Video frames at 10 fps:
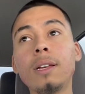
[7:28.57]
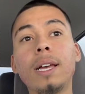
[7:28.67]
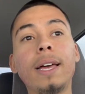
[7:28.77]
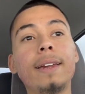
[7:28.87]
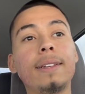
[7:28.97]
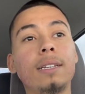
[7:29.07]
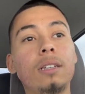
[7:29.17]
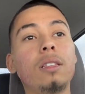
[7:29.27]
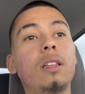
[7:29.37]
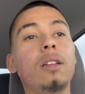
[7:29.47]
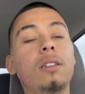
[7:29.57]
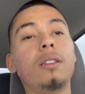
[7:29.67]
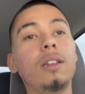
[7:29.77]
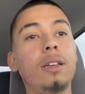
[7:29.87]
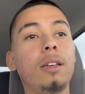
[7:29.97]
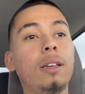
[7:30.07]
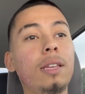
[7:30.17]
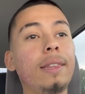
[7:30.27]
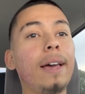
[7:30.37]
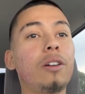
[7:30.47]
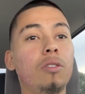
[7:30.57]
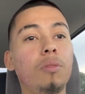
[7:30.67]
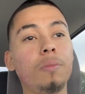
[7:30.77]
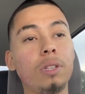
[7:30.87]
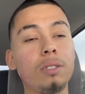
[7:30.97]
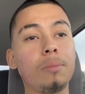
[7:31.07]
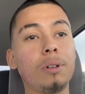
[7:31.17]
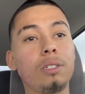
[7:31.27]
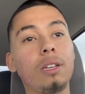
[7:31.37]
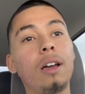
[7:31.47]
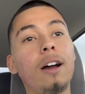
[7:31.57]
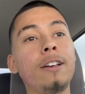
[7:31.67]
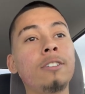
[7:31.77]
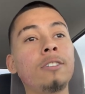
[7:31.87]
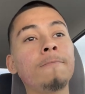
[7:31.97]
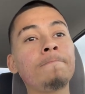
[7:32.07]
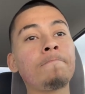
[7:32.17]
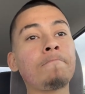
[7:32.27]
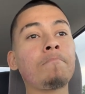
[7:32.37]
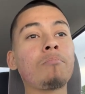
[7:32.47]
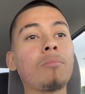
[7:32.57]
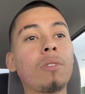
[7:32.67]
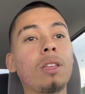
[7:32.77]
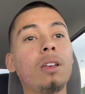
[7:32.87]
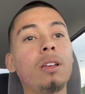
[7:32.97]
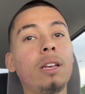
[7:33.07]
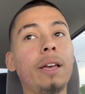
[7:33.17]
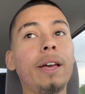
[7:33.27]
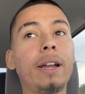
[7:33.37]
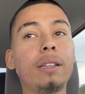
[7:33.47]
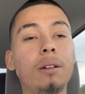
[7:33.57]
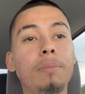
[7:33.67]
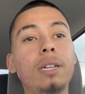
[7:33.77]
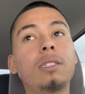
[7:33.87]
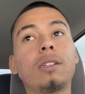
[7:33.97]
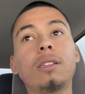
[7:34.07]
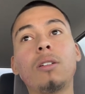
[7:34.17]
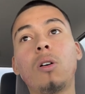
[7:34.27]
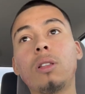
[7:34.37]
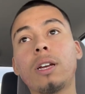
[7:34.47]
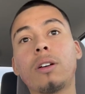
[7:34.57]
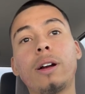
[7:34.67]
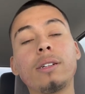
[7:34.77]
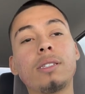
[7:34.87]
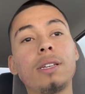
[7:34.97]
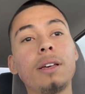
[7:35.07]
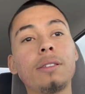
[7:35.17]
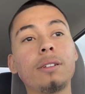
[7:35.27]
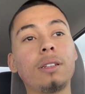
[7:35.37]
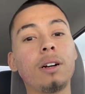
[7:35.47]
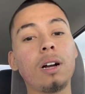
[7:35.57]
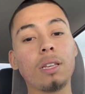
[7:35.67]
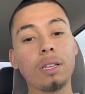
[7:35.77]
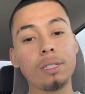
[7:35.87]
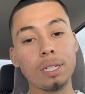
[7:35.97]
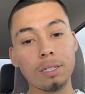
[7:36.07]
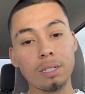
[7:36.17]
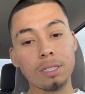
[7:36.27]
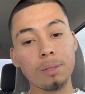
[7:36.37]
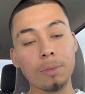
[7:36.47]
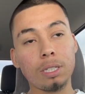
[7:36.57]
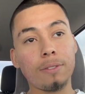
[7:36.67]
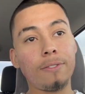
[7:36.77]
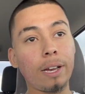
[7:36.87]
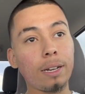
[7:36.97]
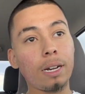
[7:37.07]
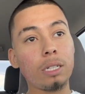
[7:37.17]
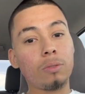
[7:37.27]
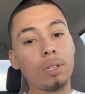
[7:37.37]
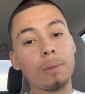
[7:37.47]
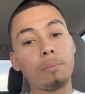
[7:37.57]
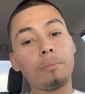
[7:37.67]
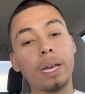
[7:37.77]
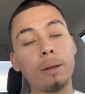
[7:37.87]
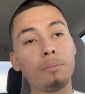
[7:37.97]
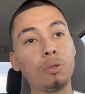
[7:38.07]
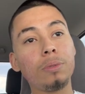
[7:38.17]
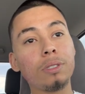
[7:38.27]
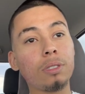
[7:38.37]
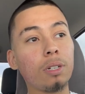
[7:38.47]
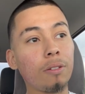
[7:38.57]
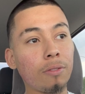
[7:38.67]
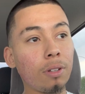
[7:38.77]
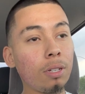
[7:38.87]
and in that group, there's a bunch of guys, and they're basically all like crying together, and they're hugging each other. It's a bunch of fat guys with like man boobs and stuff,